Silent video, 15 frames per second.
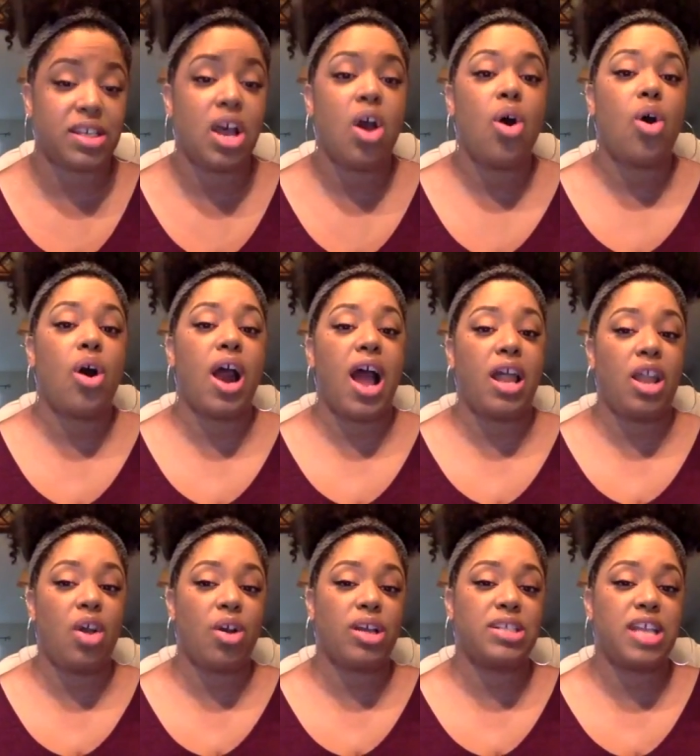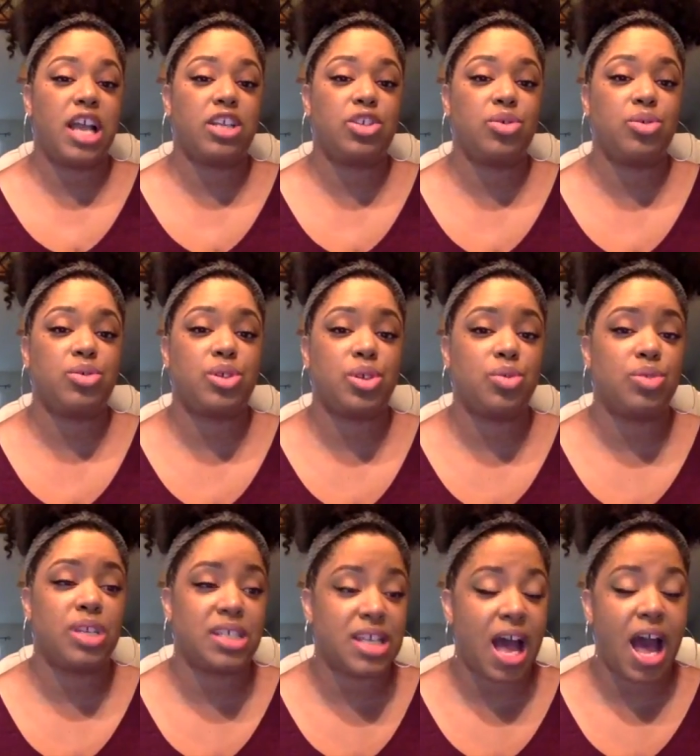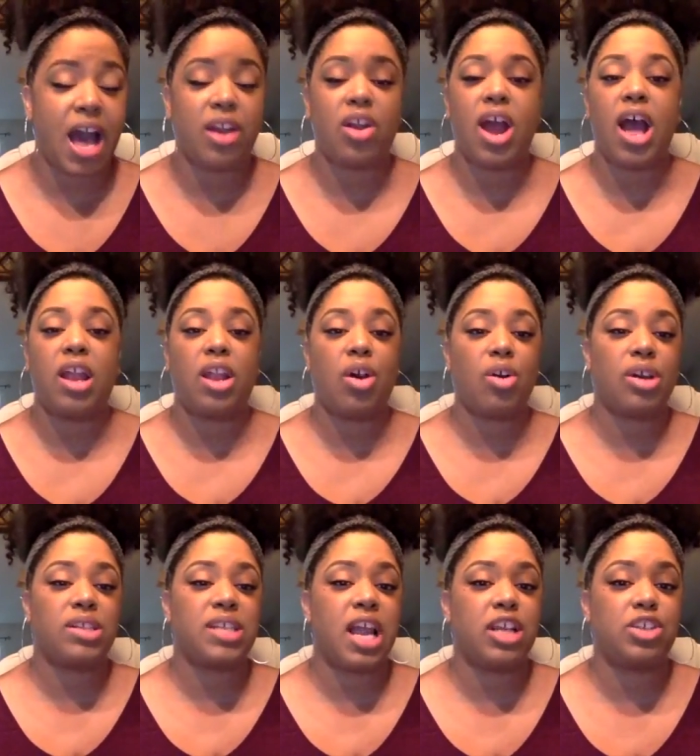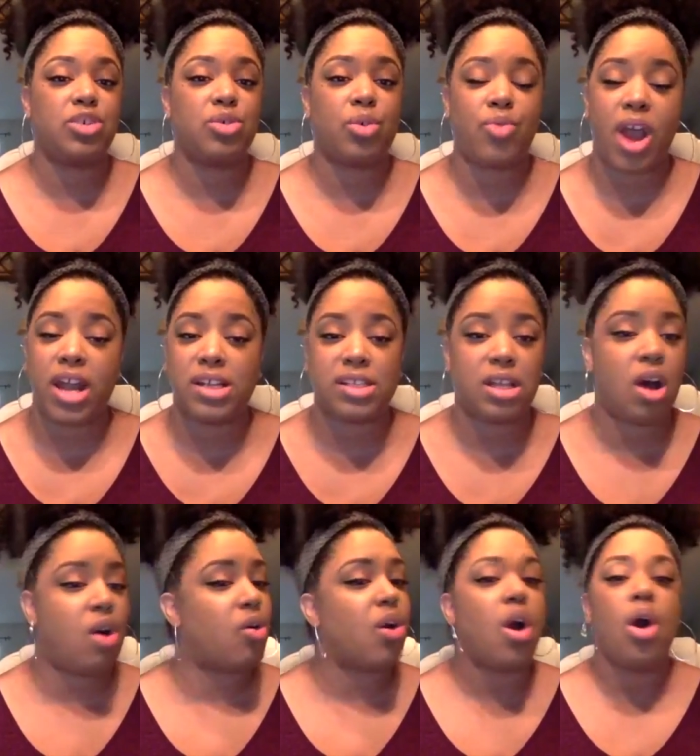or how long it takes you to design, or how long it takes you to write a song,